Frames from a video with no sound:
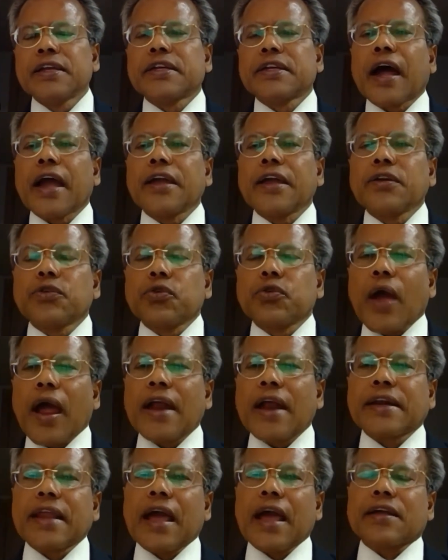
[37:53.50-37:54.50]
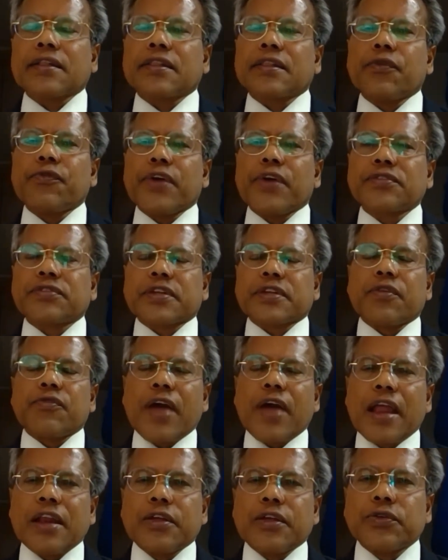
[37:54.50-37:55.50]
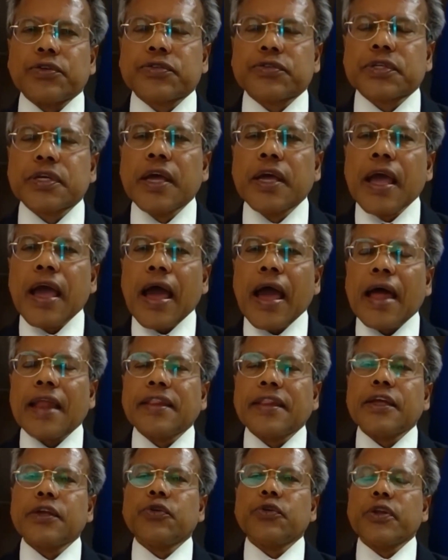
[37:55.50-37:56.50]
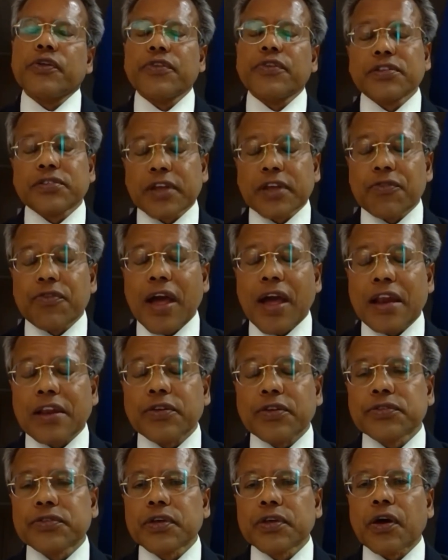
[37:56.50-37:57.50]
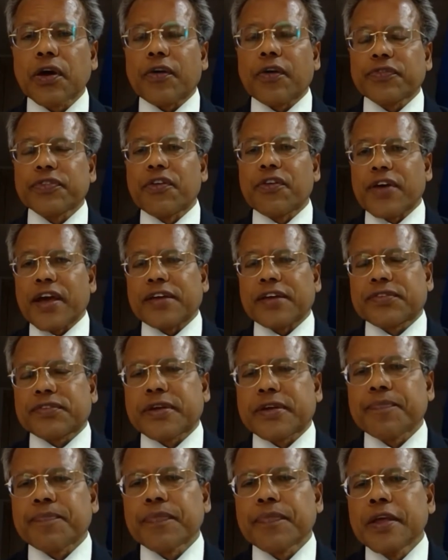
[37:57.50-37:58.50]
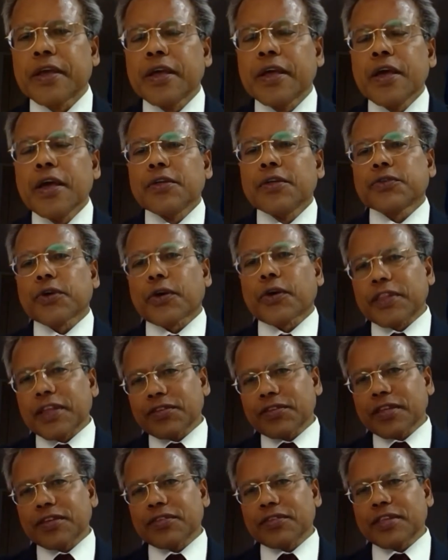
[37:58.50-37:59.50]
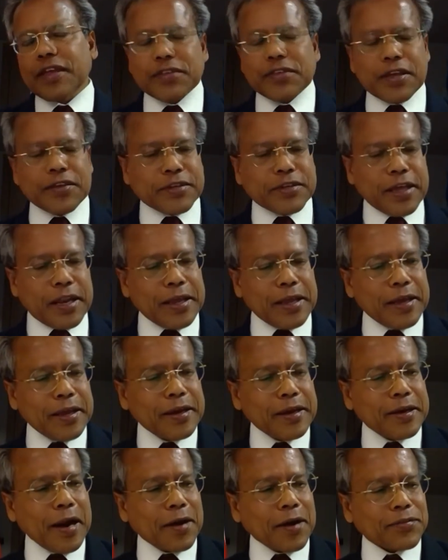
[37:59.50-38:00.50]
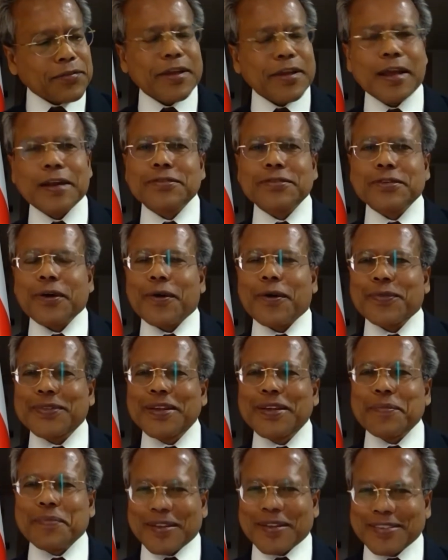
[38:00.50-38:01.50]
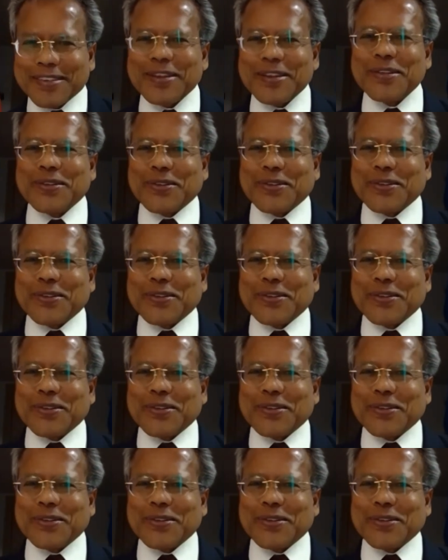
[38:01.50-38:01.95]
trying to attack the Western values and the universal values of the West. So this is essentially sales of the President